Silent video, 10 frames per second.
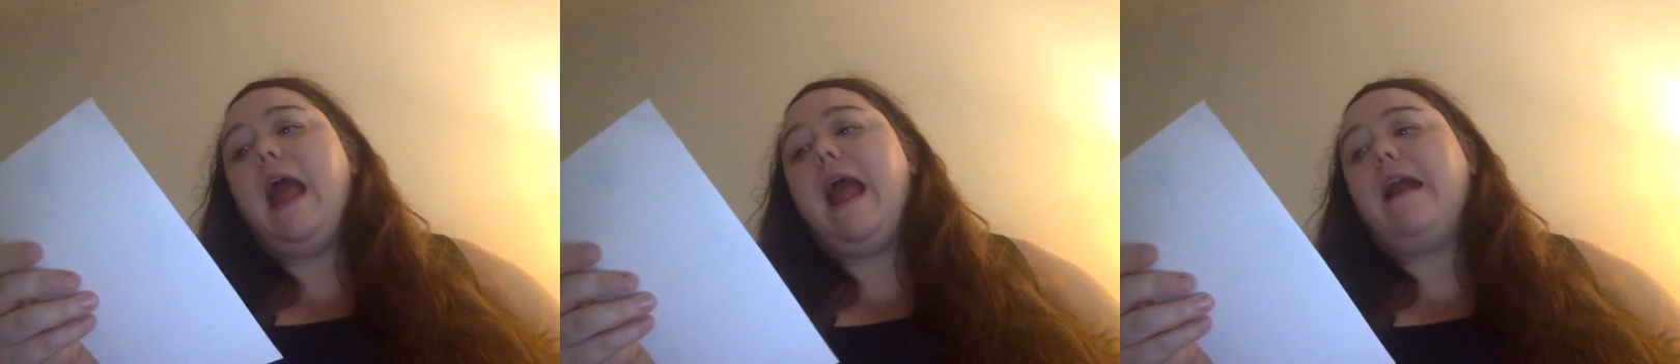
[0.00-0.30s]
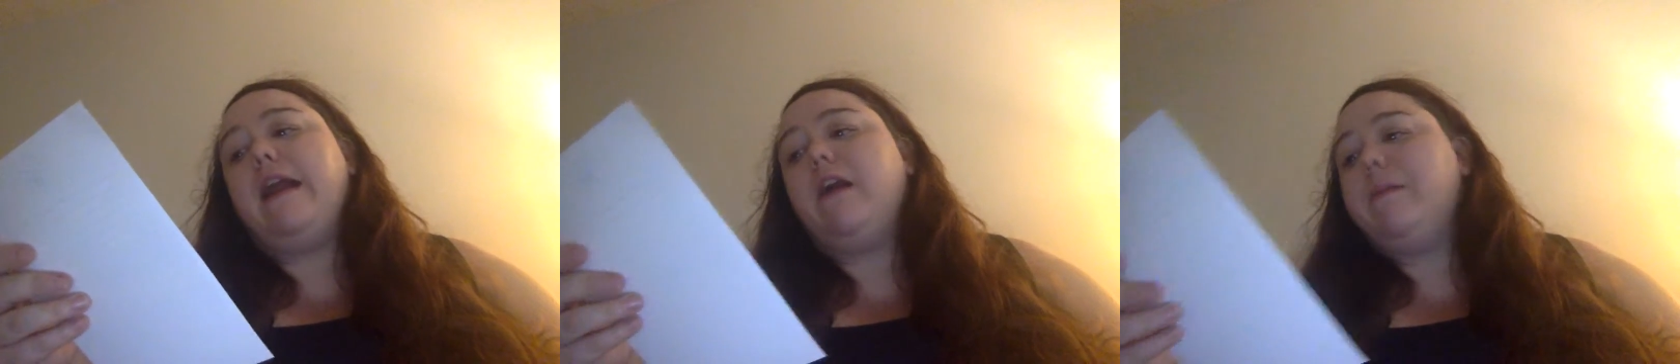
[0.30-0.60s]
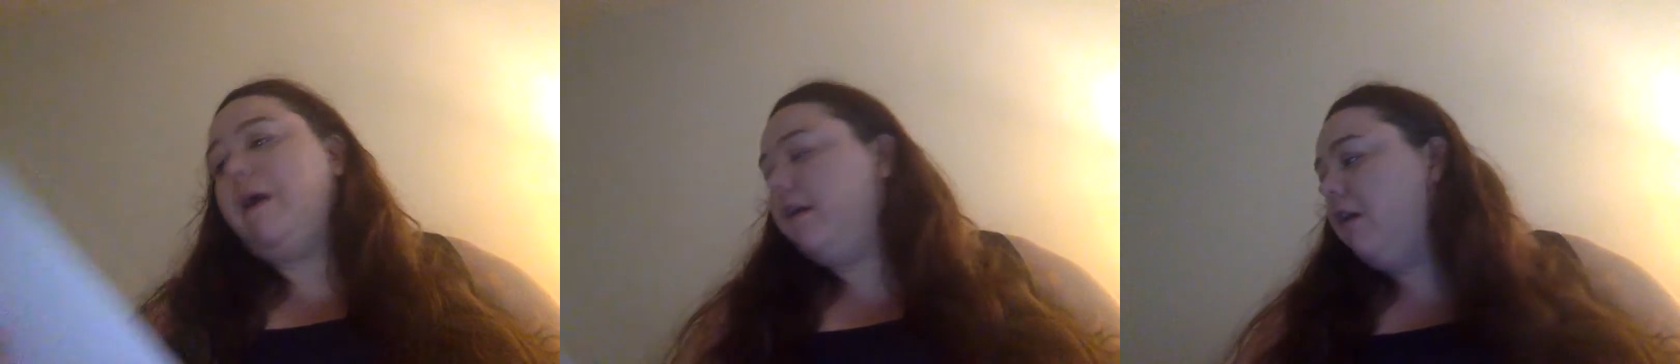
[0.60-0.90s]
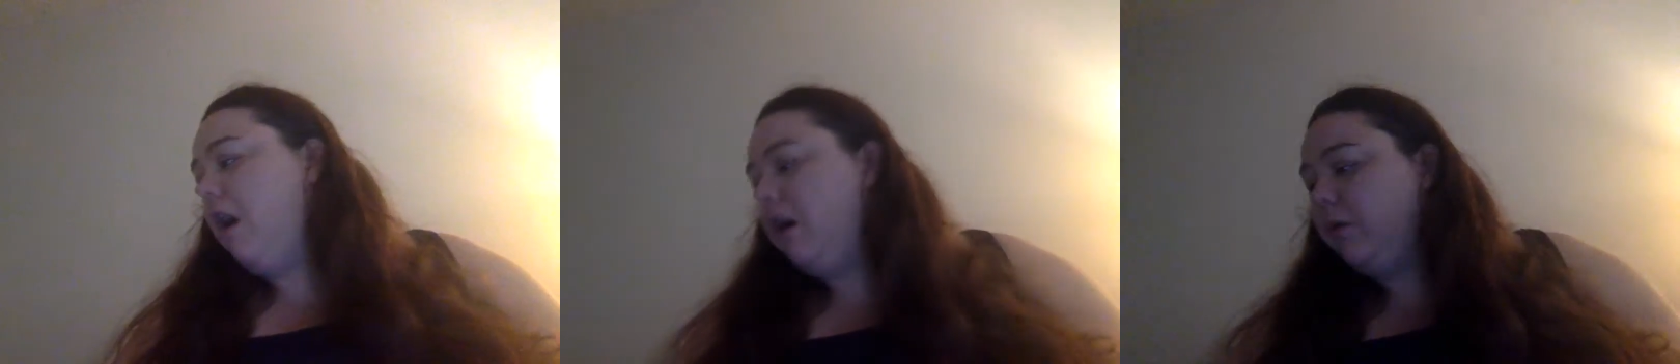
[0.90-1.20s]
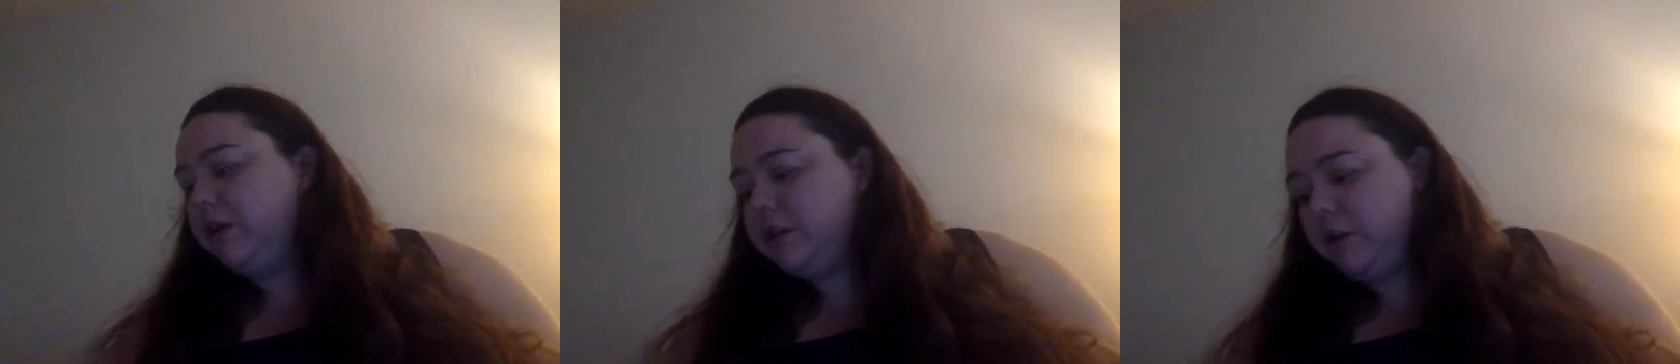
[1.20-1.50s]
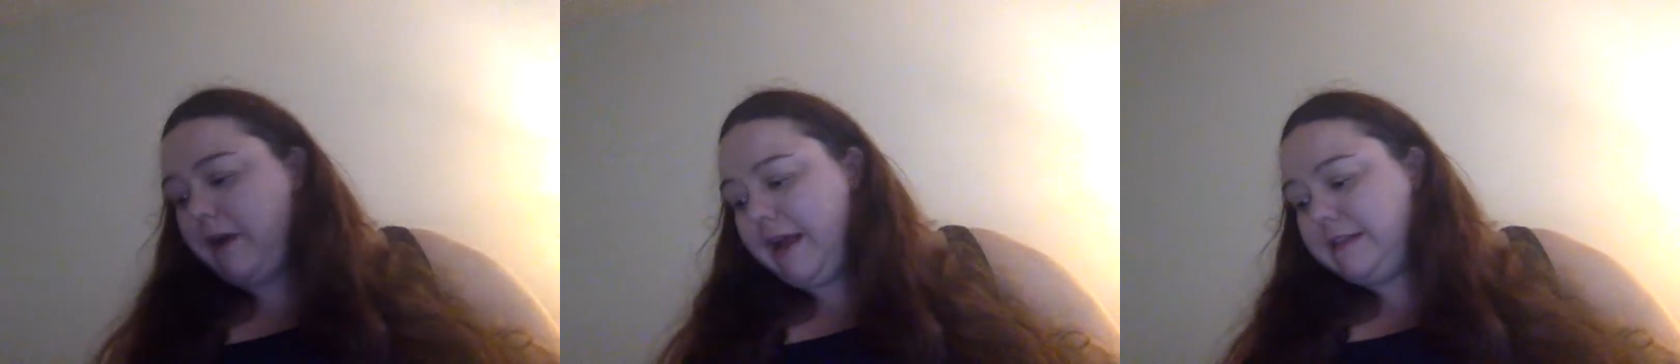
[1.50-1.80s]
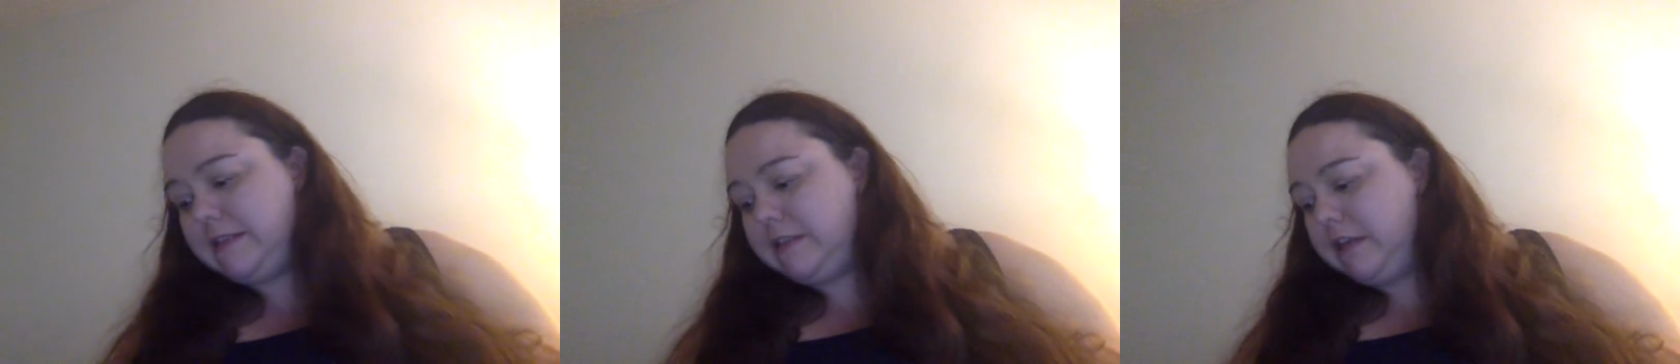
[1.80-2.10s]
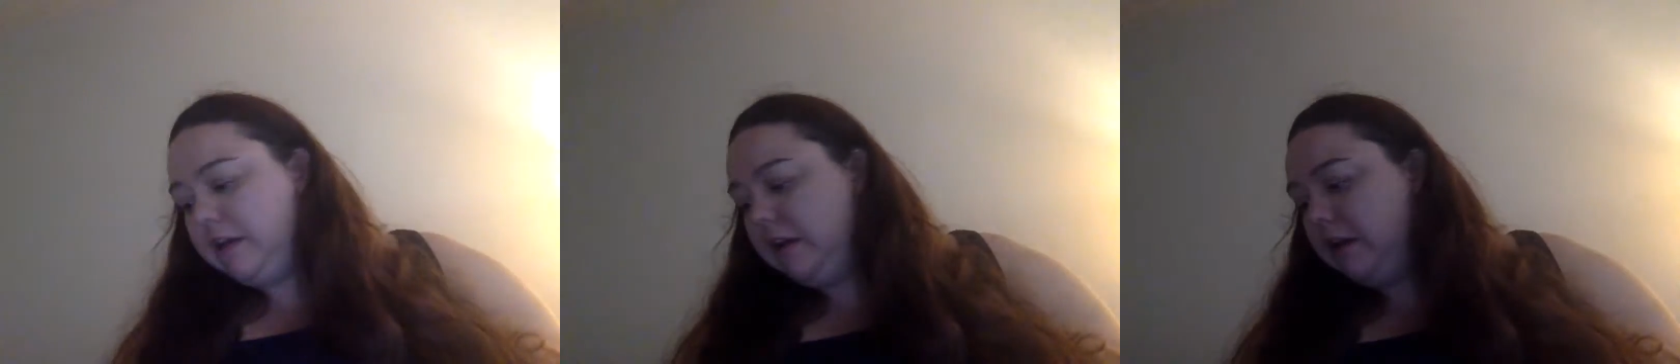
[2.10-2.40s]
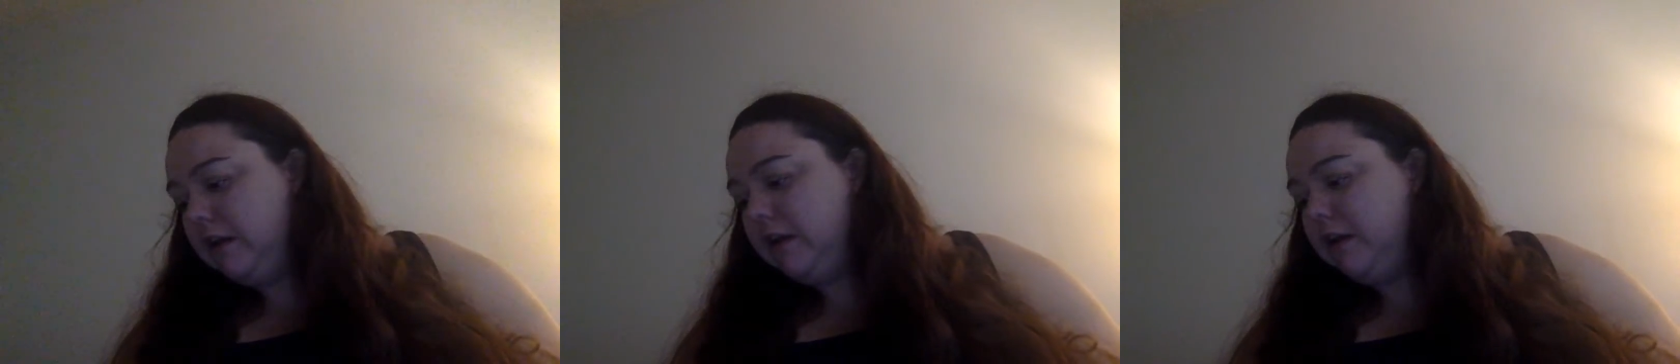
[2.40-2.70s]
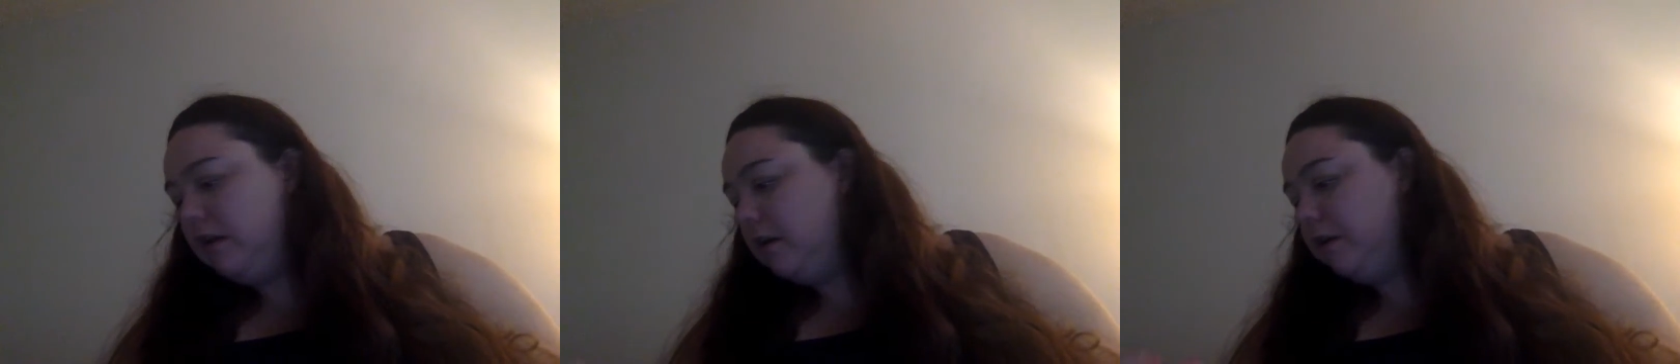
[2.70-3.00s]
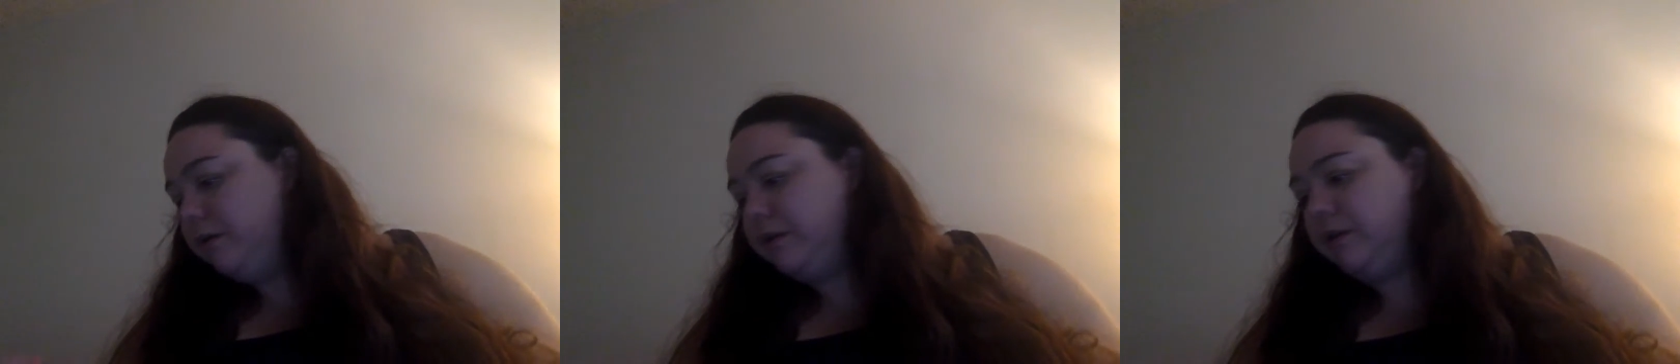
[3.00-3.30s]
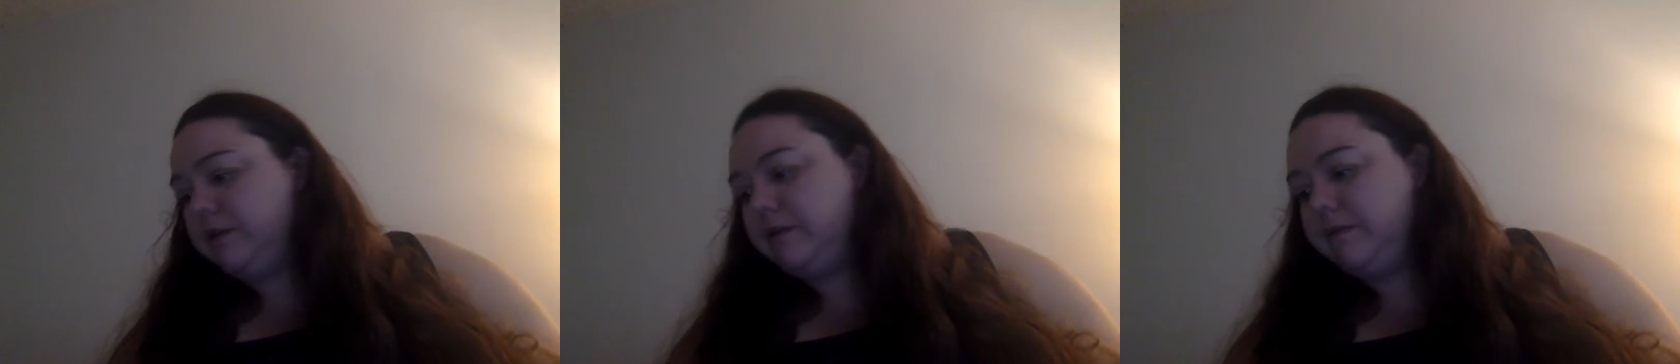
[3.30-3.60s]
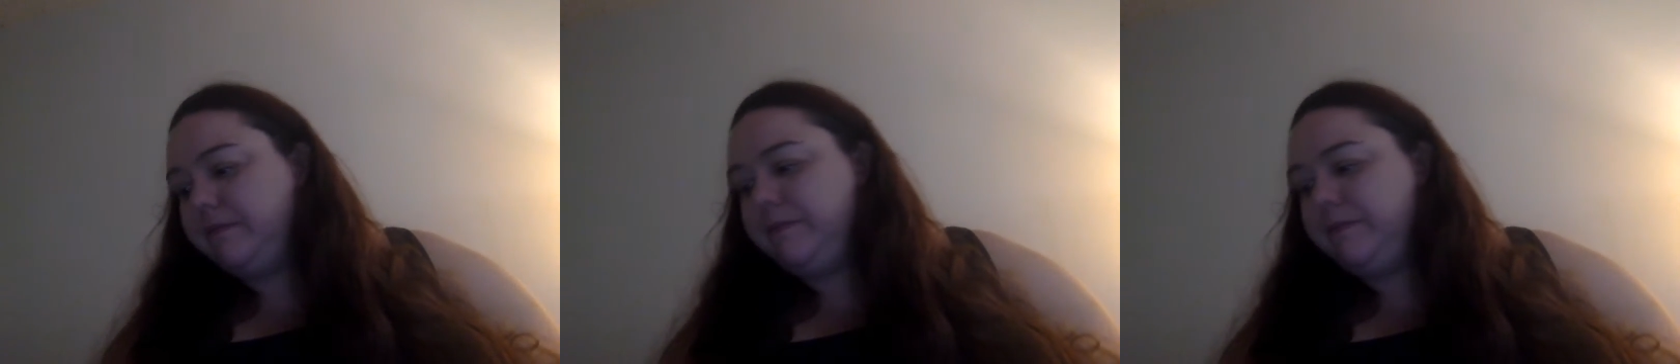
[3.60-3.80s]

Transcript: and Harry Potter Hogwarts crest posters.